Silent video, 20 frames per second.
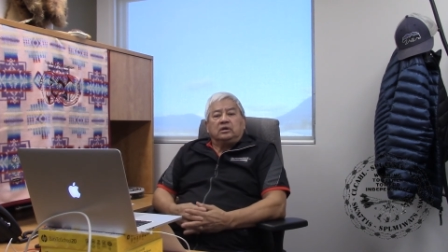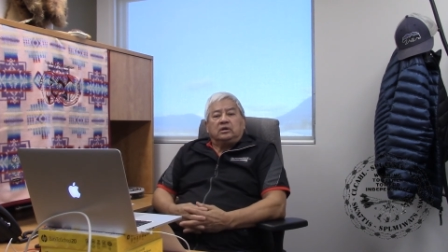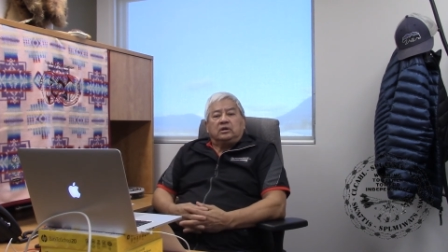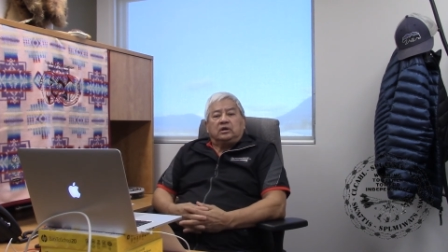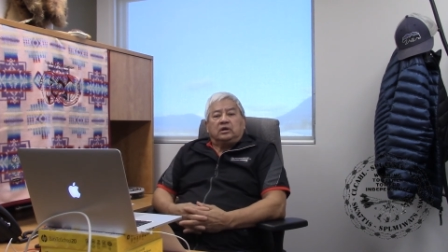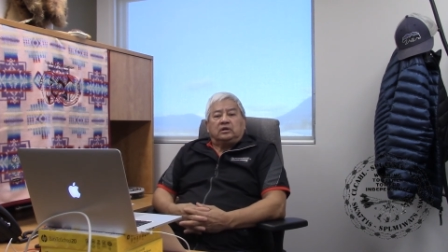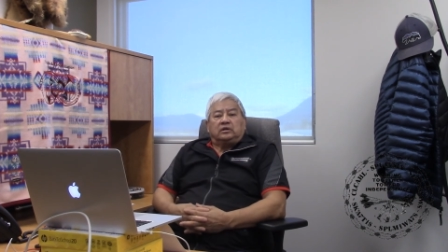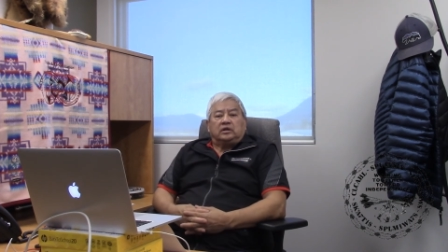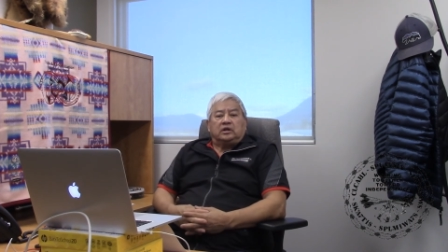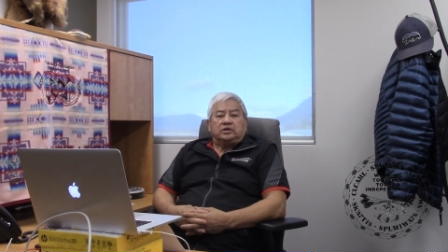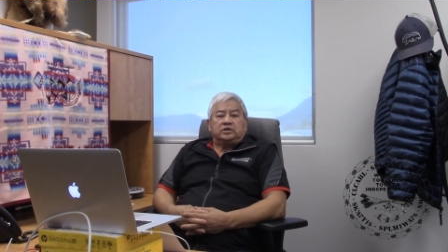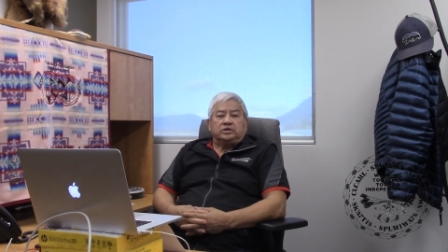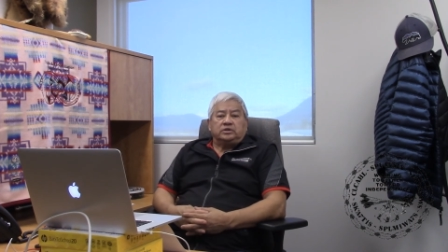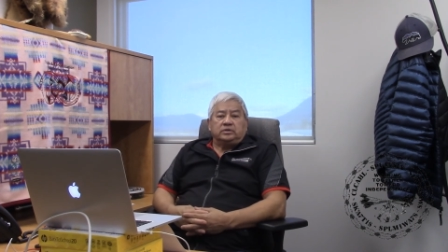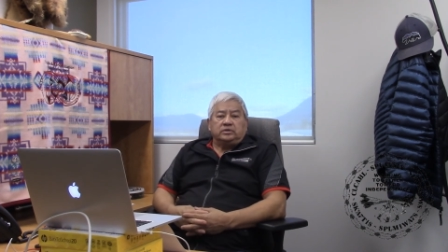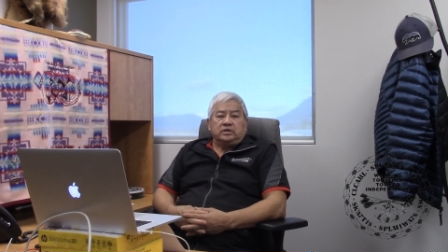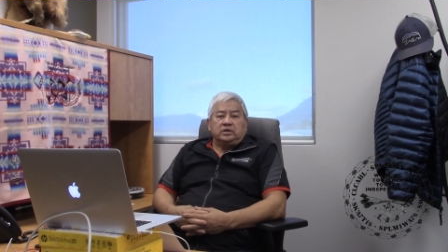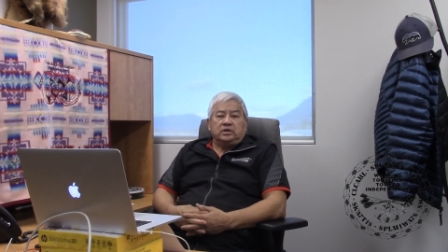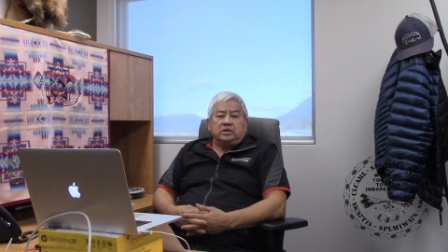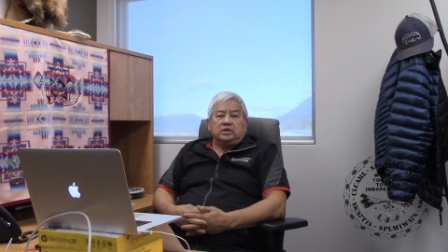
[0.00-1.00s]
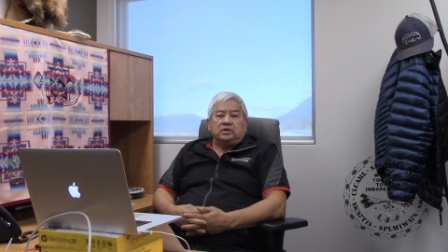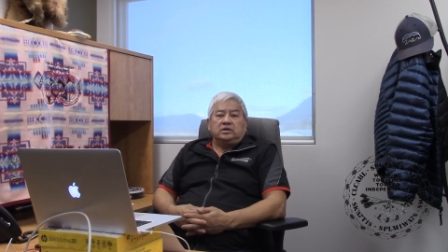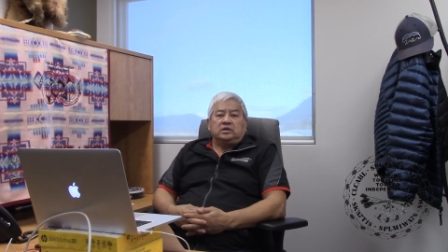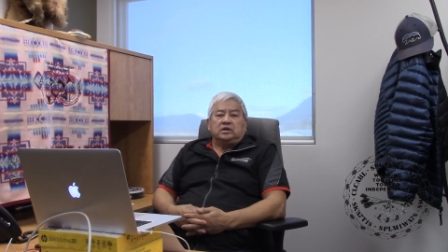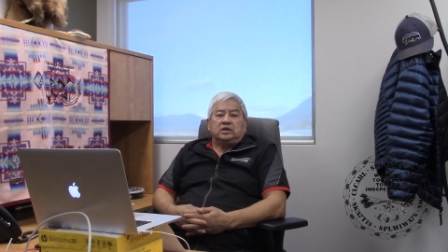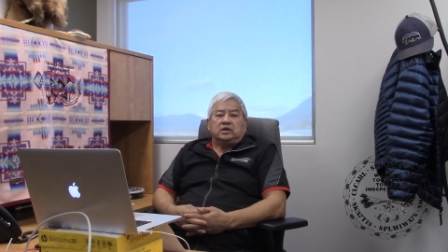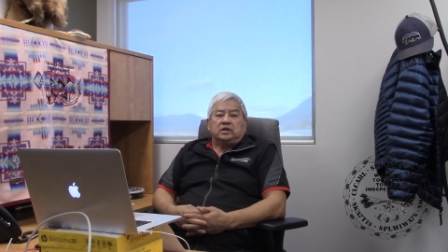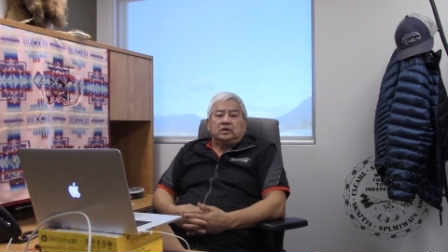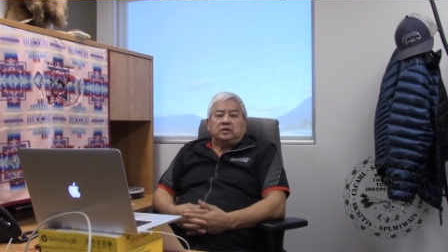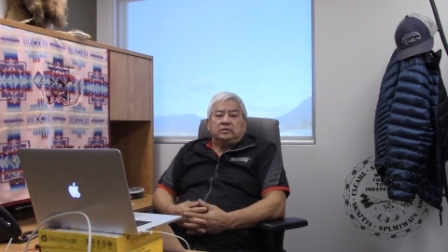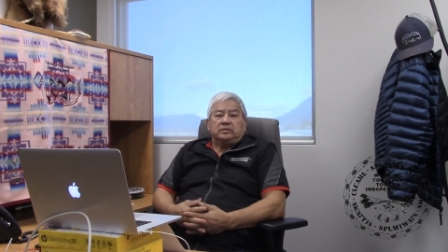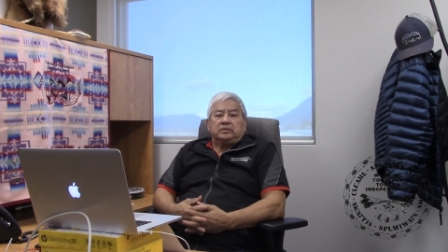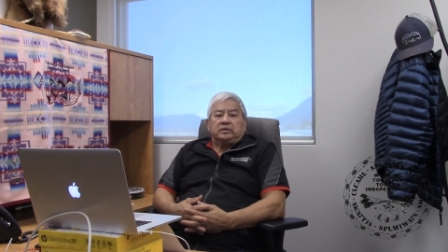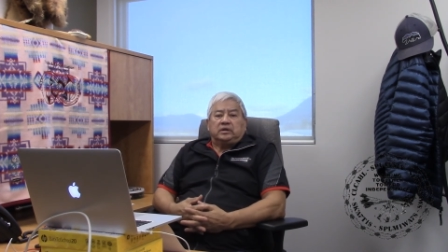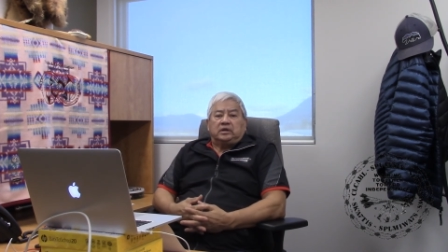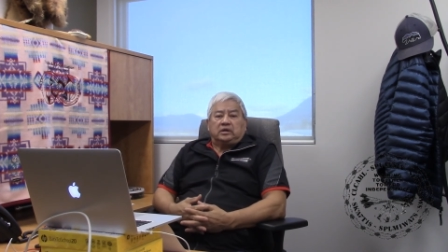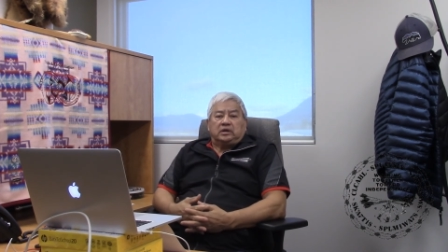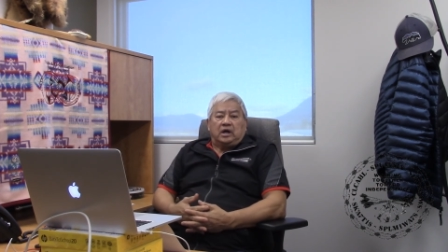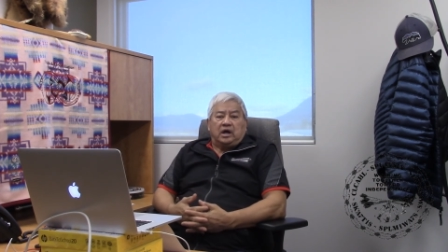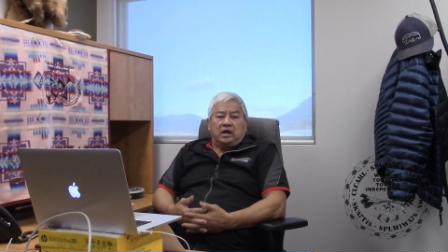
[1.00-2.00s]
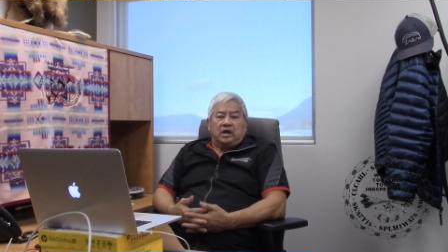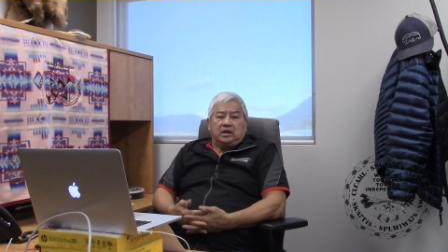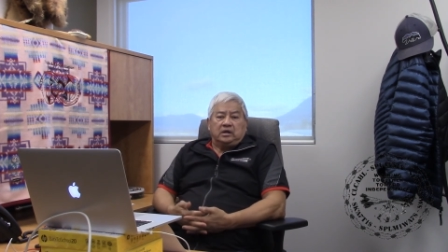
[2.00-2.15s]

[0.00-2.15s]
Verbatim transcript: And that you need, uh, like, I,